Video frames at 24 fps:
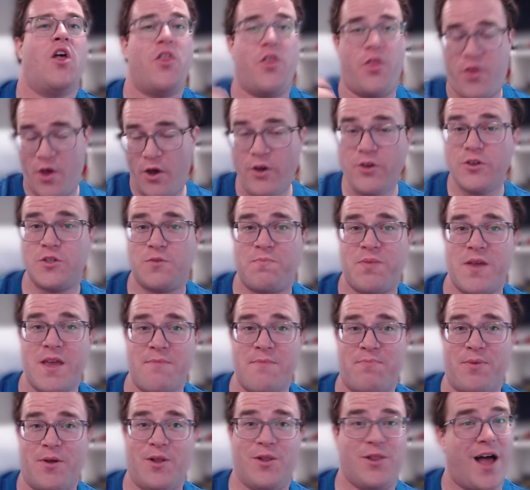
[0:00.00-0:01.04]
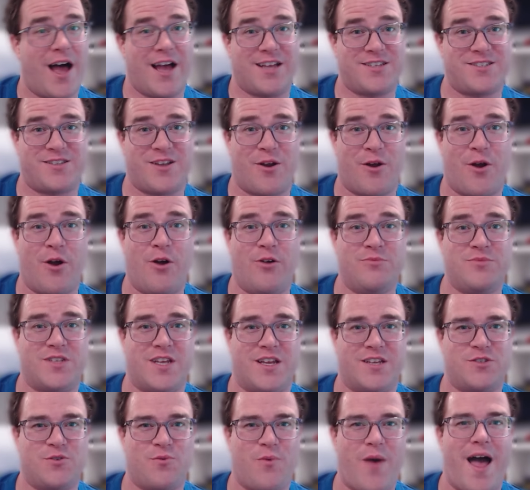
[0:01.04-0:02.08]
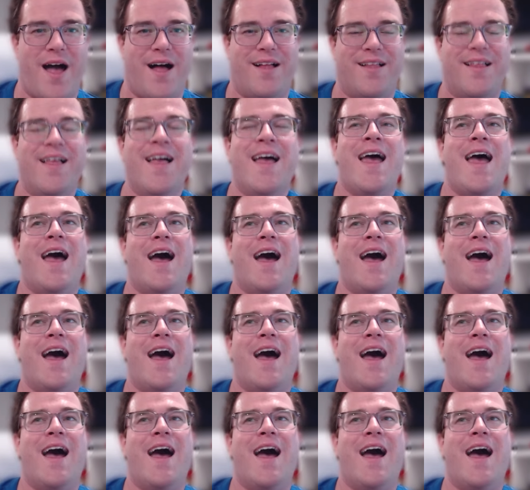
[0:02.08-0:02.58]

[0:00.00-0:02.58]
those people lost their homes as well.